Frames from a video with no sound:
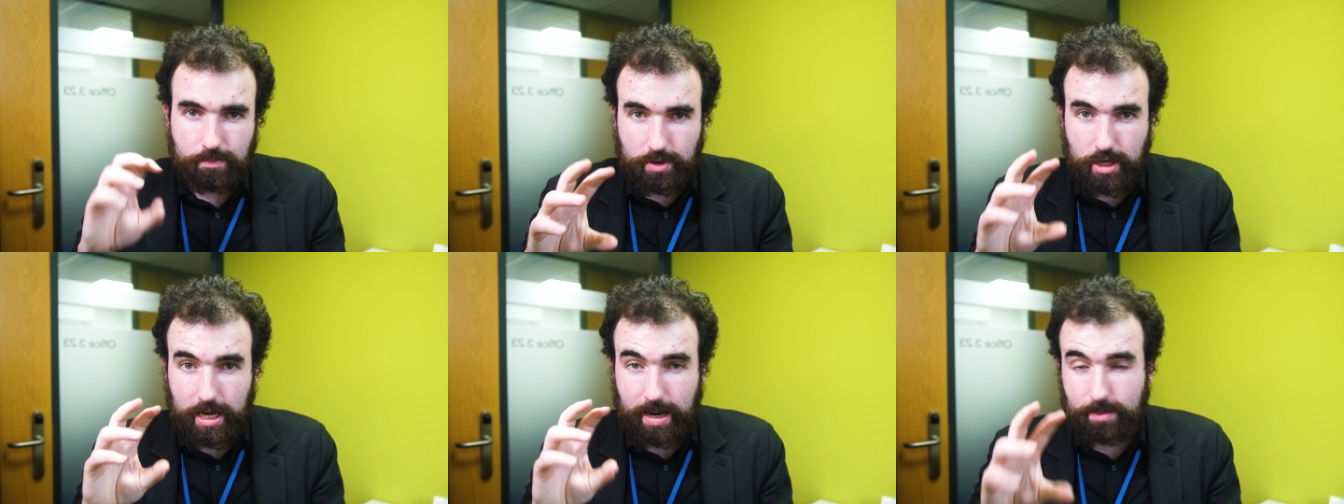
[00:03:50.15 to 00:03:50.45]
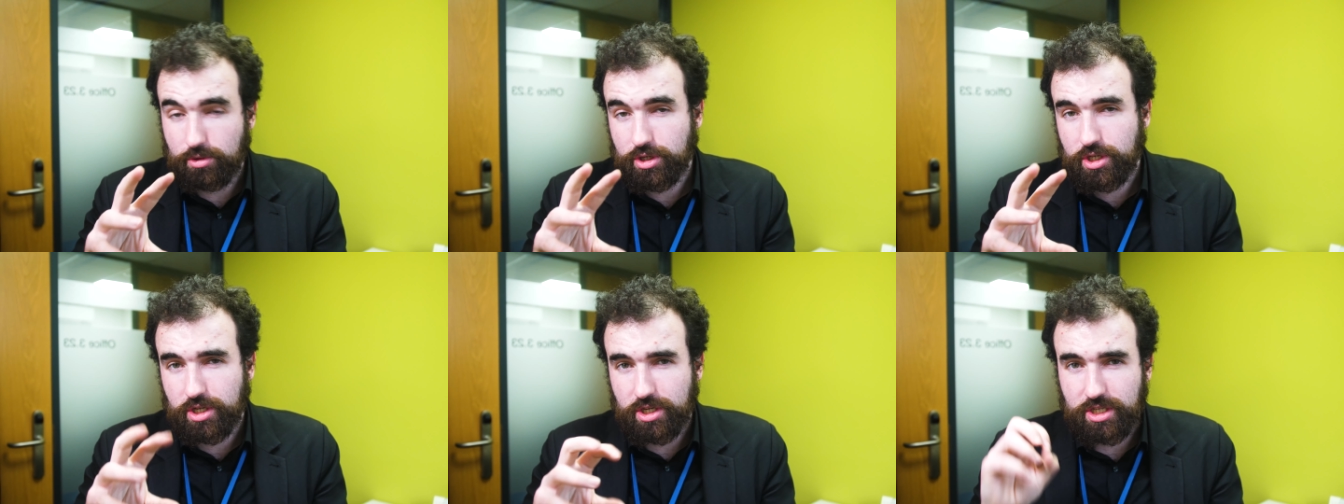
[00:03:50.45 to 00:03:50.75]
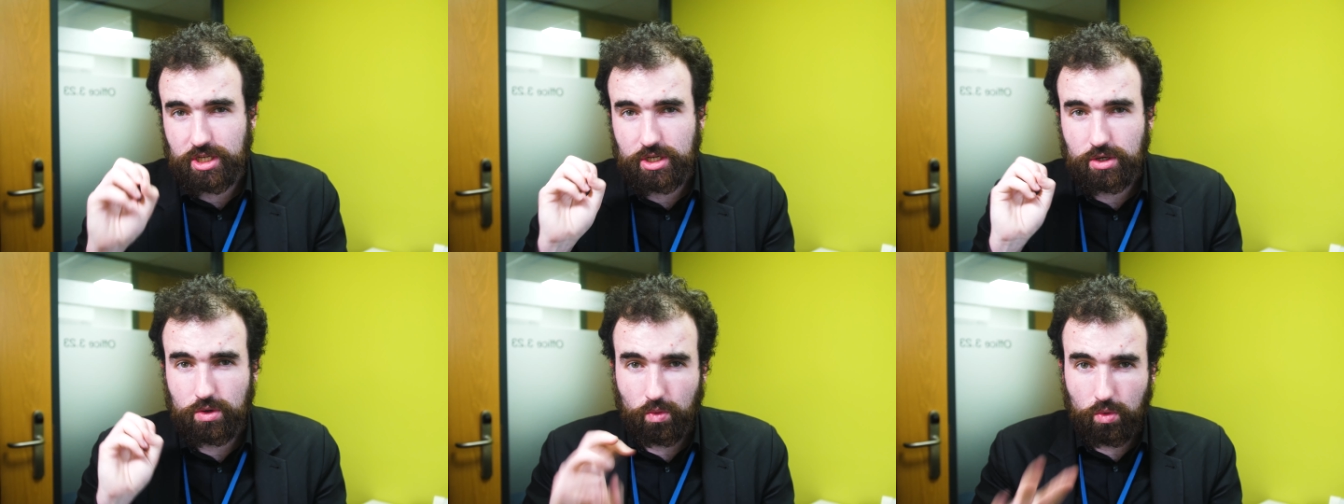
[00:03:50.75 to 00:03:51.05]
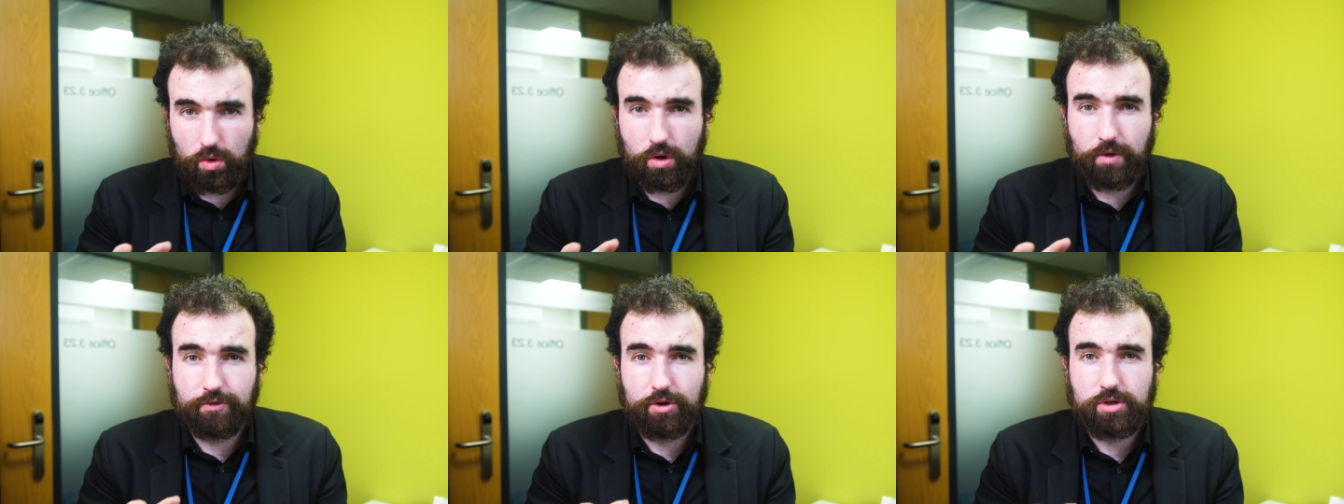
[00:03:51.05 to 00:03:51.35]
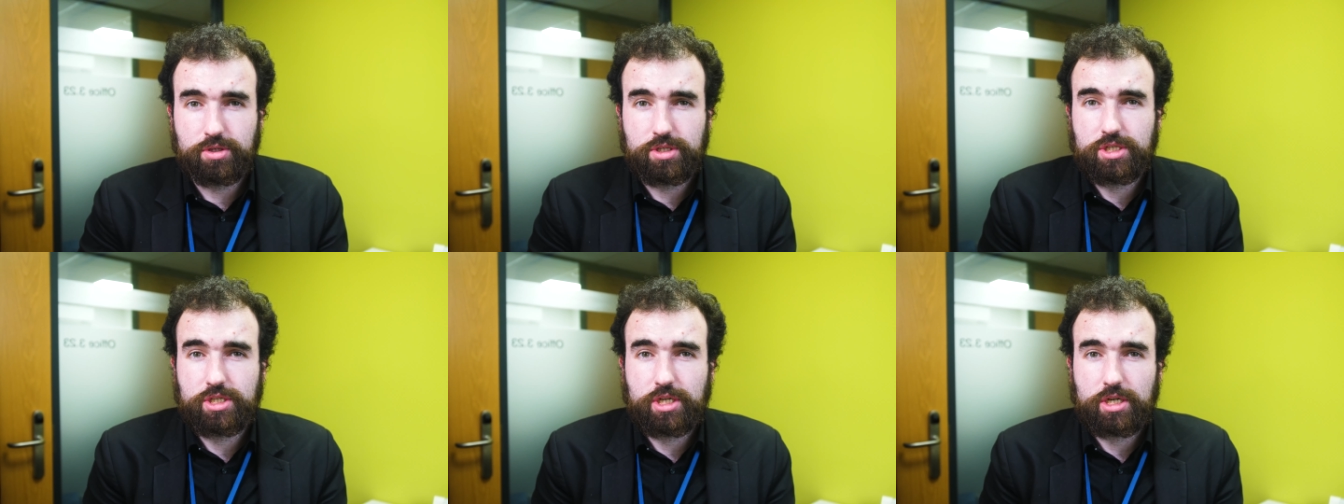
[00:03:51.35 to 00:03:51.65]
Camera's going to send an
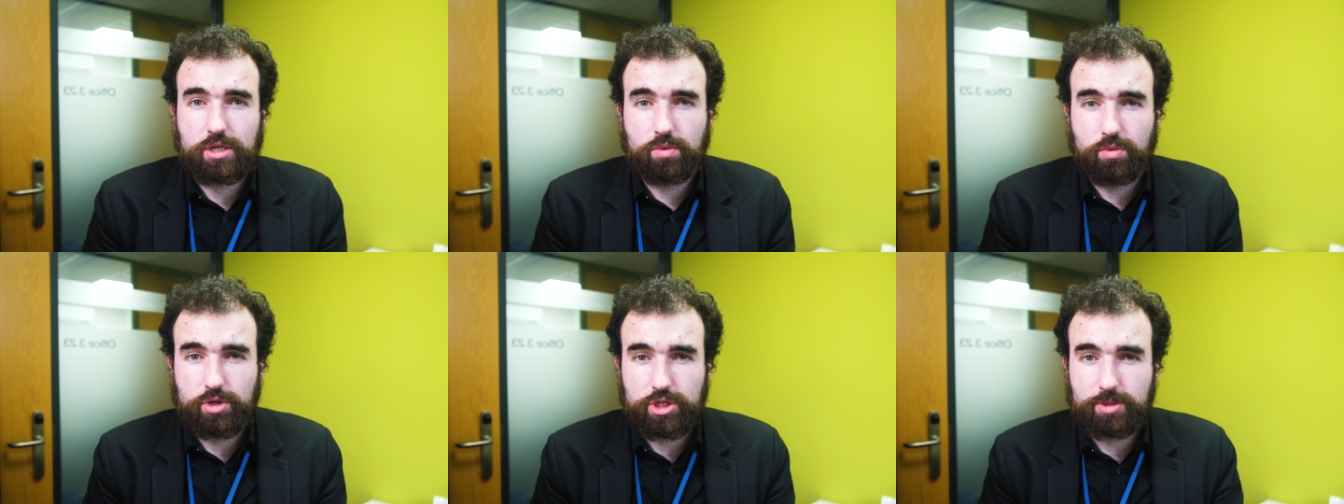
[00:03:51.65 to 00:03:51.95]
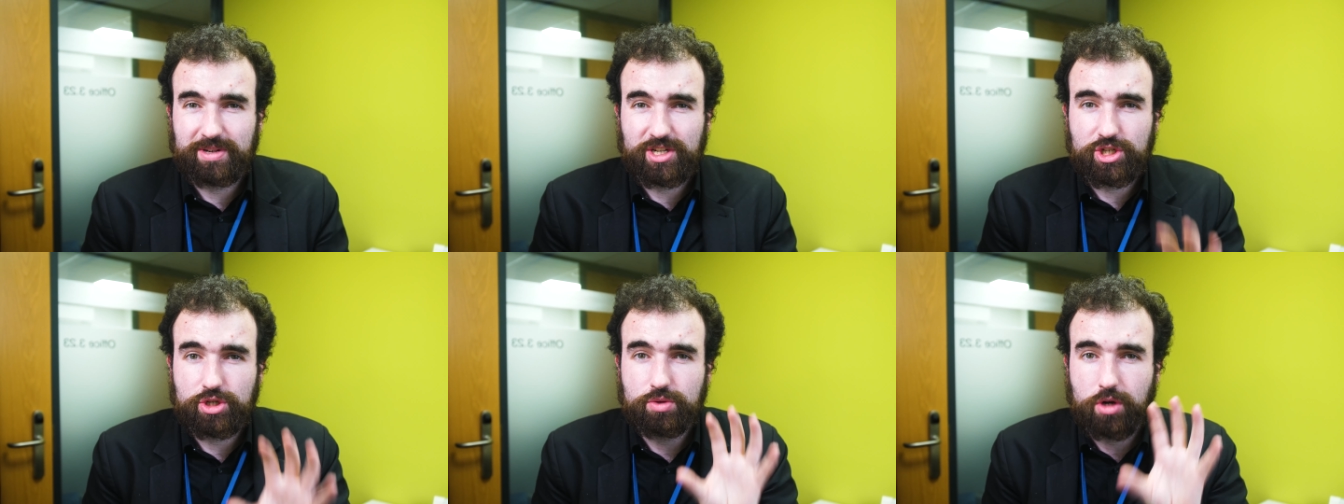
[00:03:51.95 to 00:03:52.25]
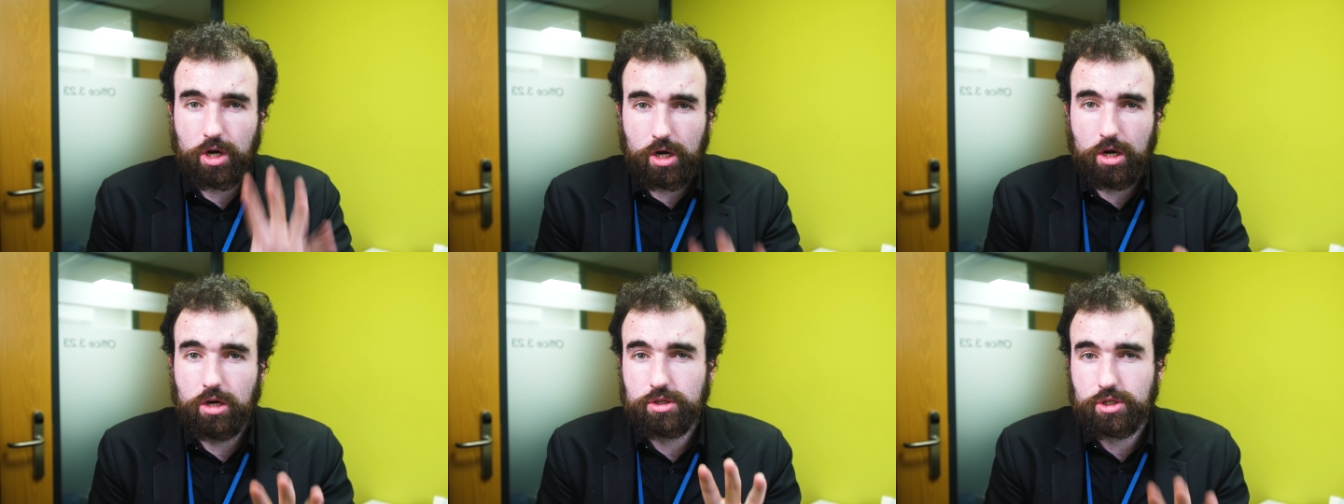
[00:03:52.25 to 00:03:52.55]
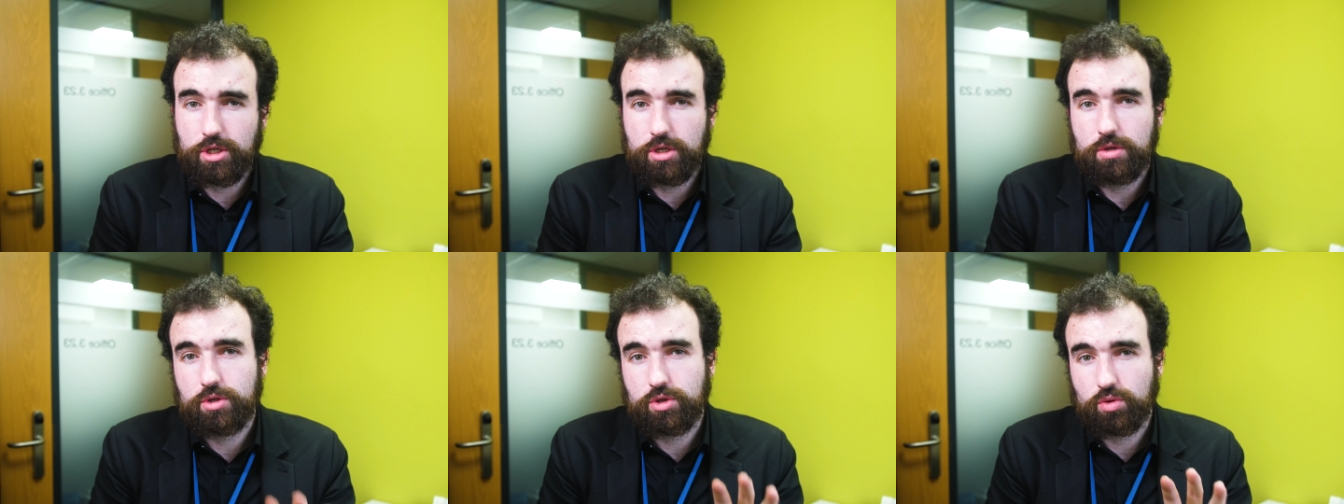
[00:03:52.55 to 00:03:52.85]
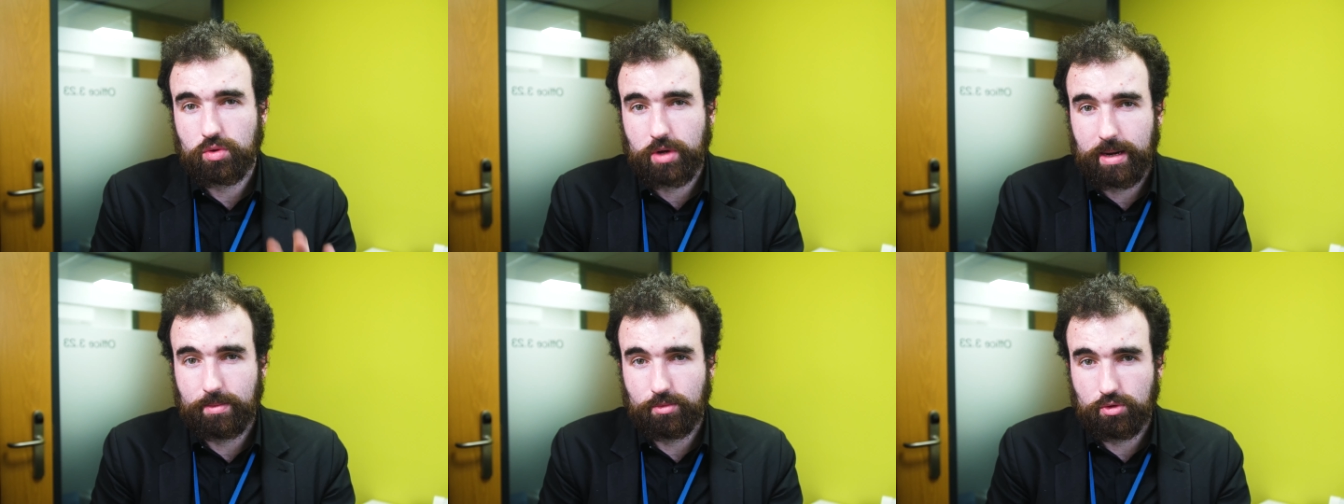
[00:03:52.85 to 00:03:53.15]
autofocus signal, which means you can't use
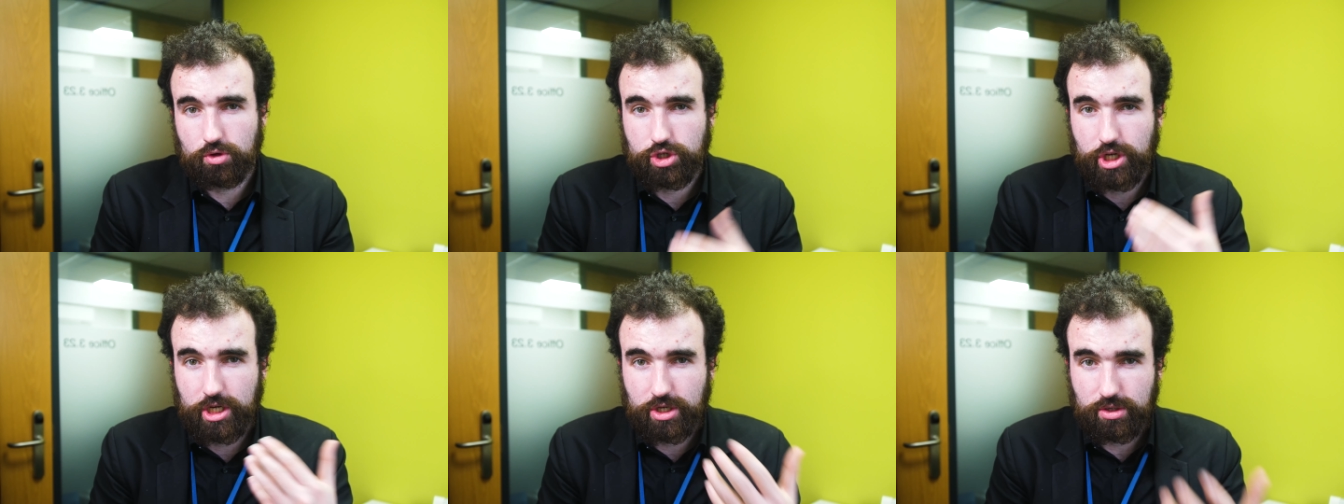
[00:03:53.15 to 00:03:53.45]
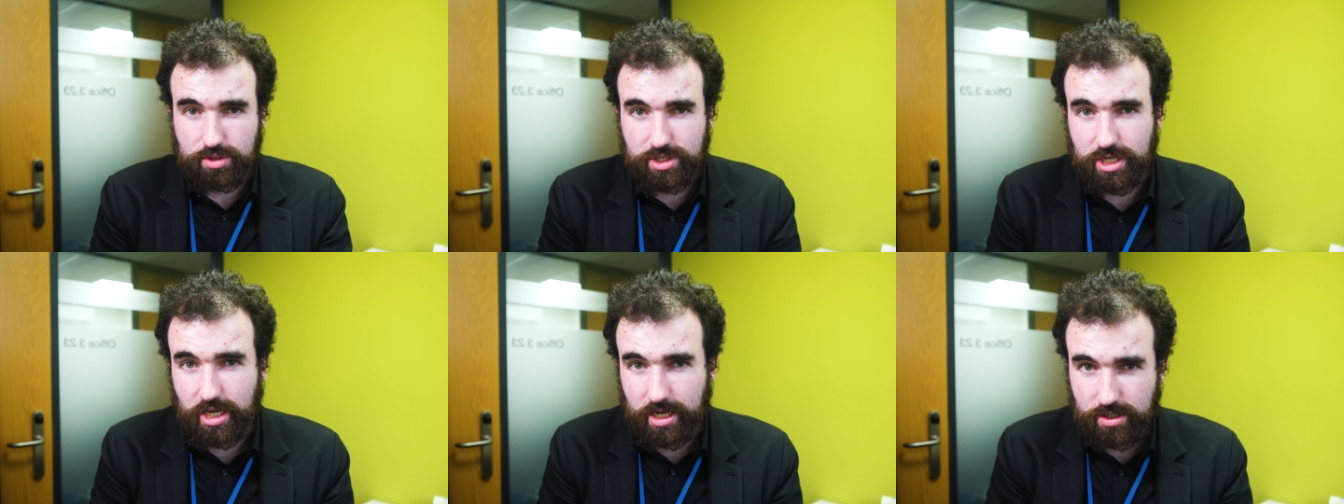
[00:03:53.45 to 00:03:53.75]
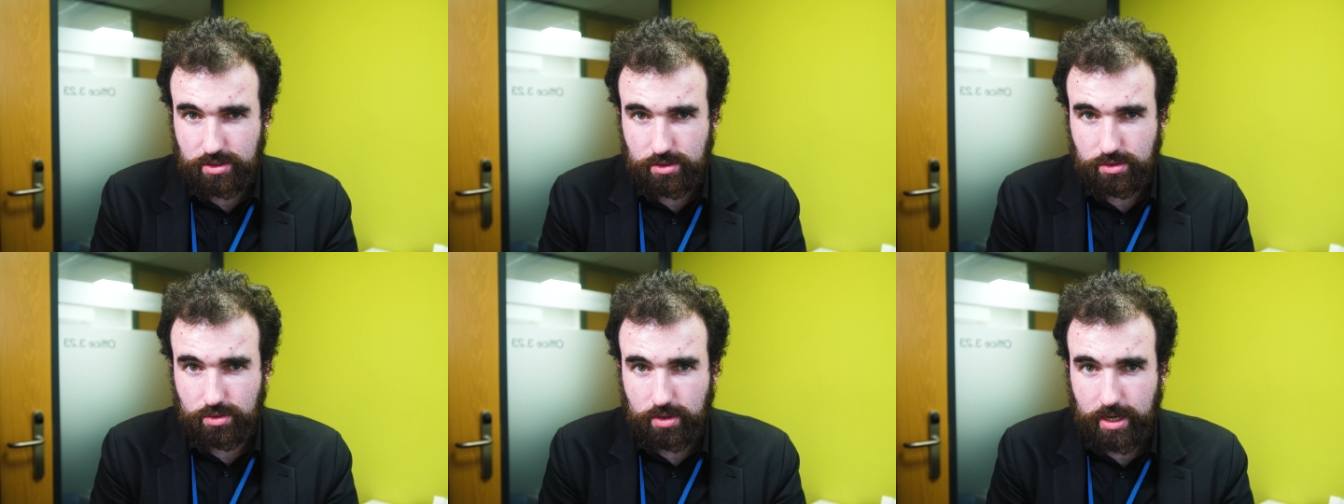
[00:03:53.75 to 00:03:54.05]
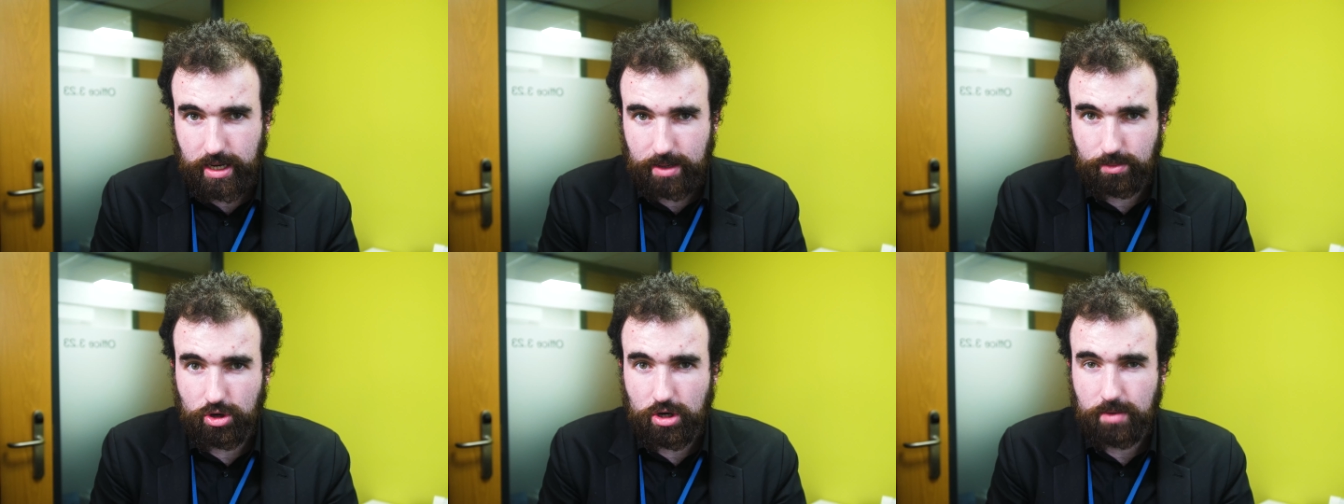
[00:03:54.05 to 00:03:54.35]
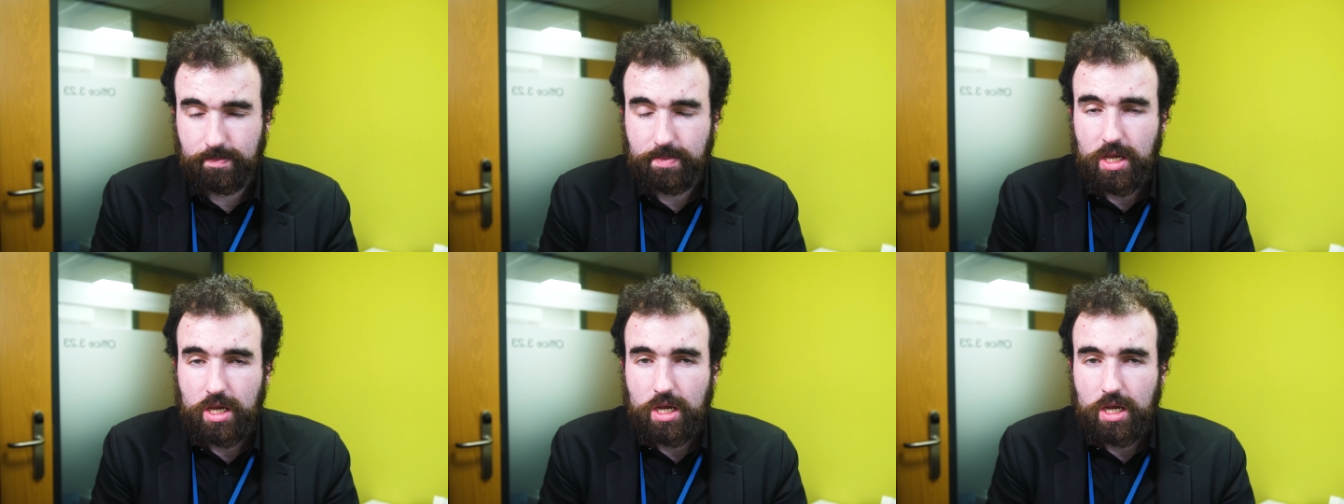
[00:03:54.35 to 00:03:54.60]
your camera or change your settings on your camera.